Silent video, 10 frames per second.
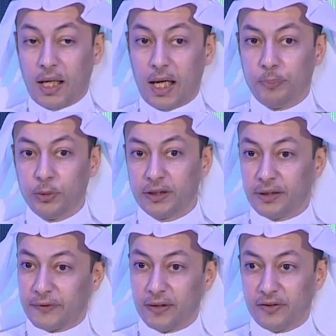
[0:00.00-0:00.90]
I put the
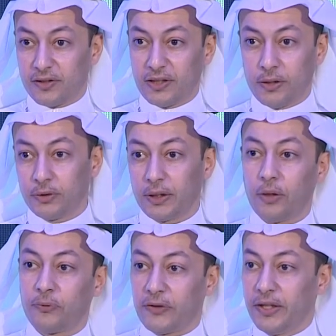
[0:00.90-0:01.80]
references down
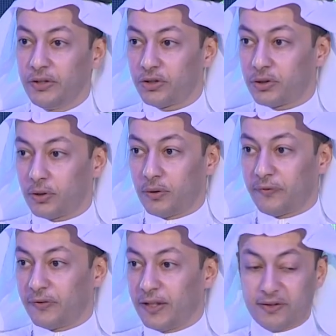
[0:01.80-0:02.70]
of each
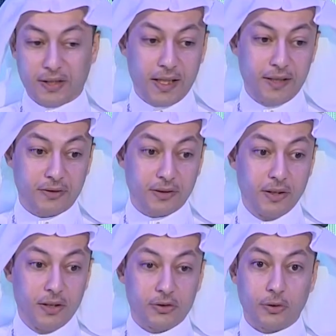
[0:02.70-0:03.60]
of these slides,
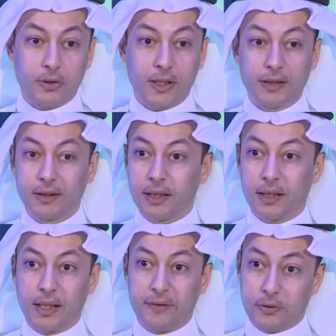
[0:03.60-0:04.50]
so you can
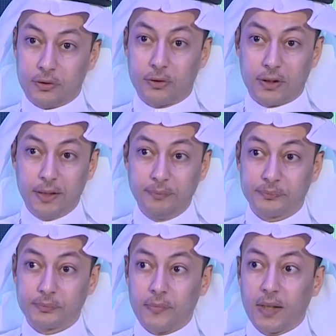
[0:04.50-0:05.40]
have a look on them.
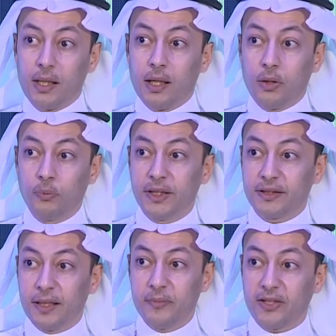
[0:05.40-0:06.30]
When
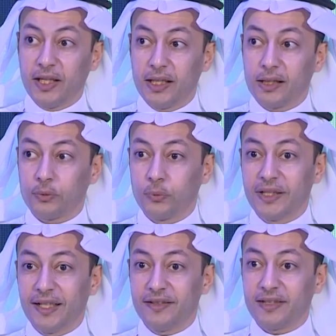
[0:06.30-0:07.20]
it comes here,
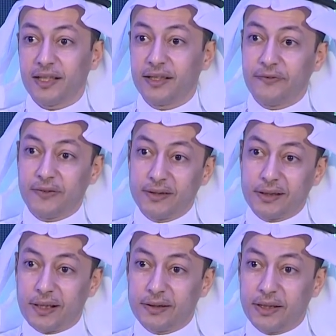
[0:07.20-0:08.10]
we can say
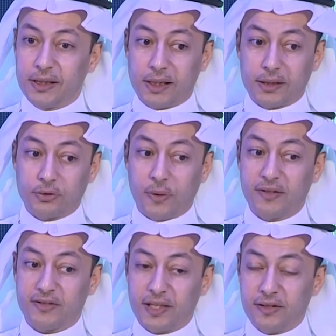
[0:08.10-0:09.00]
different criteria to
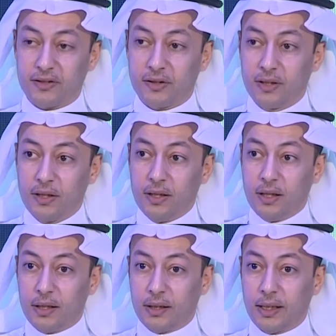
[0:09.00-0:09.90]
assess
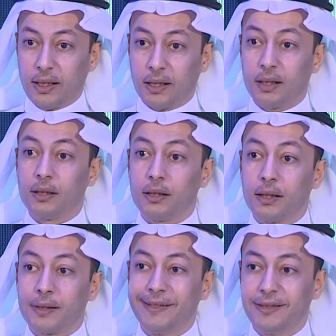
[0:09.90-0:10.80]
the
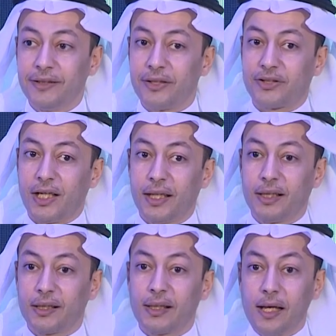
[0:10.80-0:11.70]
readiness
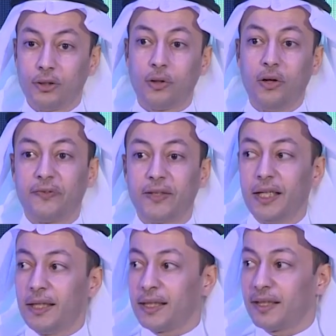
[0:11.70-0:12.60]
and the rank of the
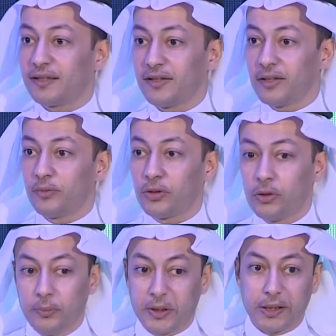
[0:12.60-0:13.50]
healthcare systems
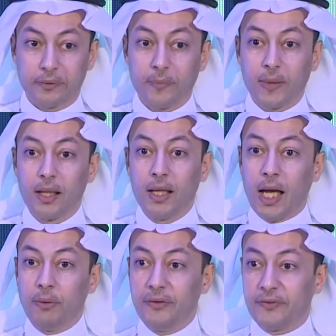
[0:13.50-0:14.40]

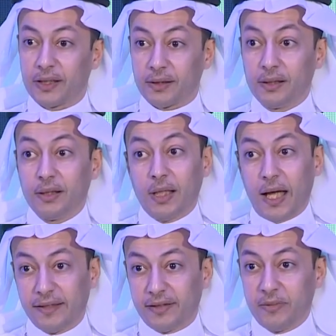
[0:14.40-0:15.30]
globally. However,
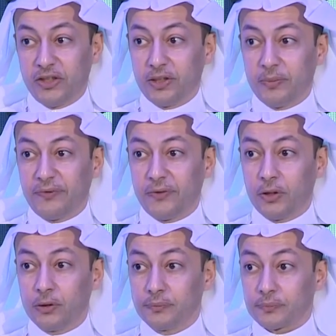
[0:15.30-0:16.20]
as I mentioned
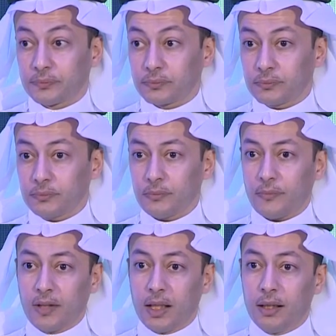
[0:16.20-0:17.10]
before,
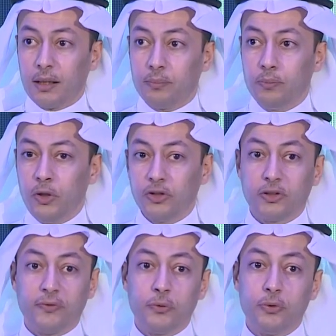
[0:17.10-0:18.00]

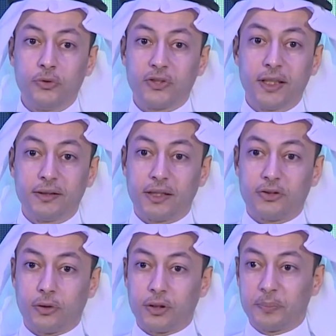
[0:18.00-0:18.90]
most of those
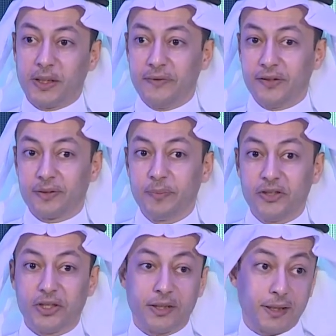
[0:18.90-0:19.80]
countries, or the previous
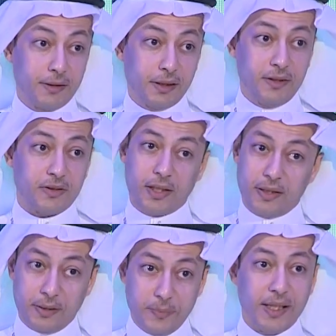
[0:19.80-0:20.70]
mentioned countries,
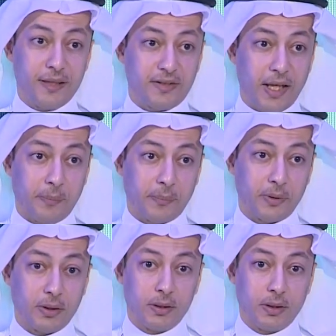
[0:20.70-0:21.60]
remain the
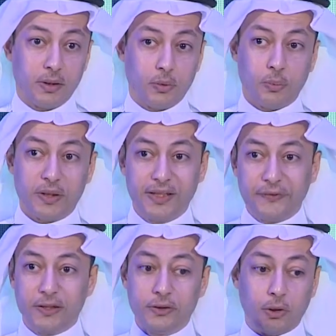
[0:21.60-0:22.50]
same, with
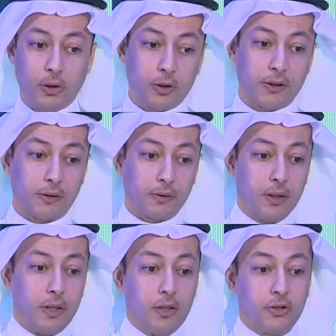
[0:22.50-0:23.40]
different order.
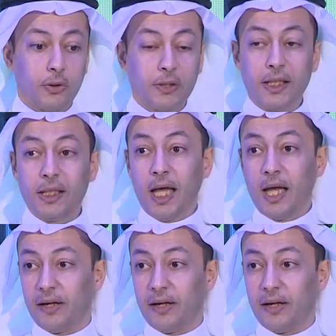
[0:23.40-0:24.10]
So they